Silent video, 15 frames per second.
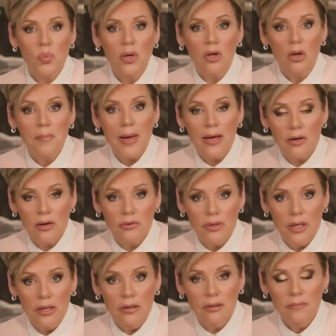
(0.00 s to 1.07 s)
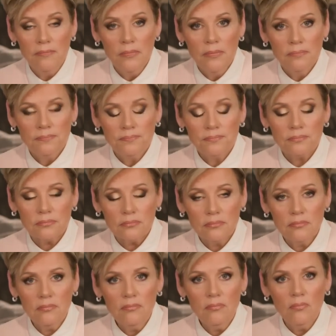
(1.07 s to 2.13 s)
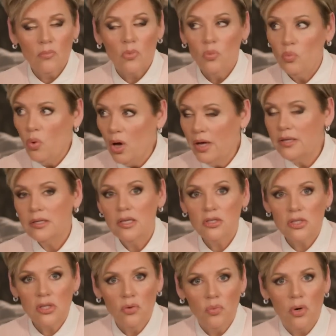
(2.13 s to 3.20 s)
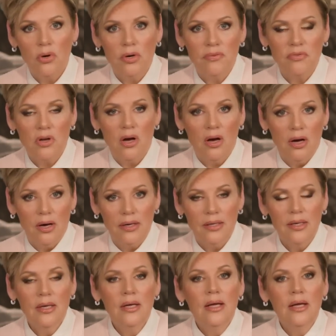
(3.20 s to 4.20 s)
will about our need. What does the Word of God